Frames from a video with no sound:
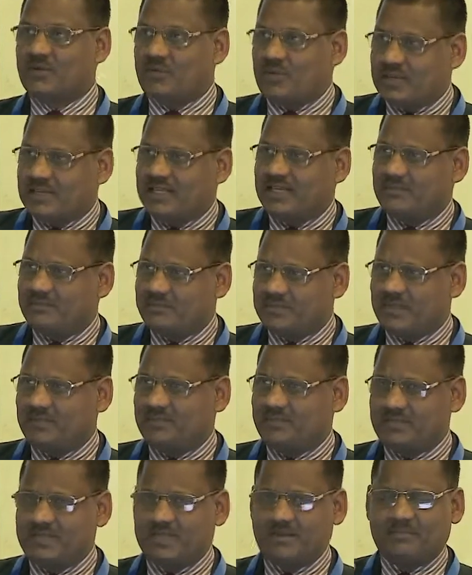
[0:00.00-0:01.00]

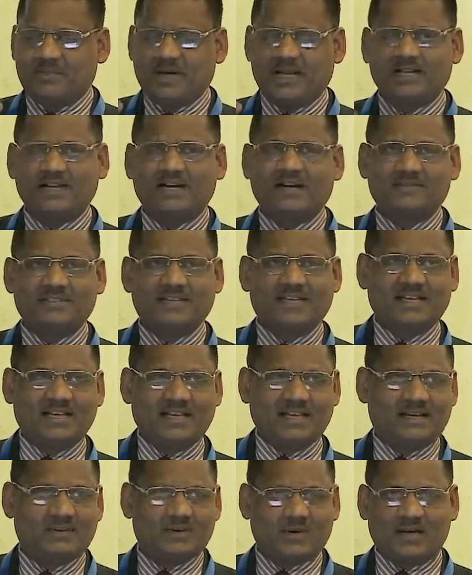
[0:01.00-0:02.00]
The bulk of
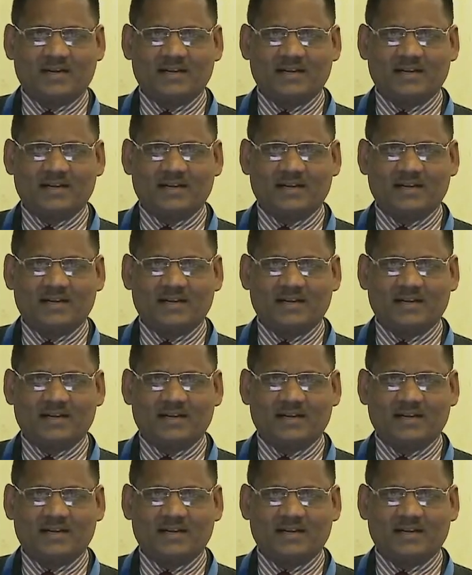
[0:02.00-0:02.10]
the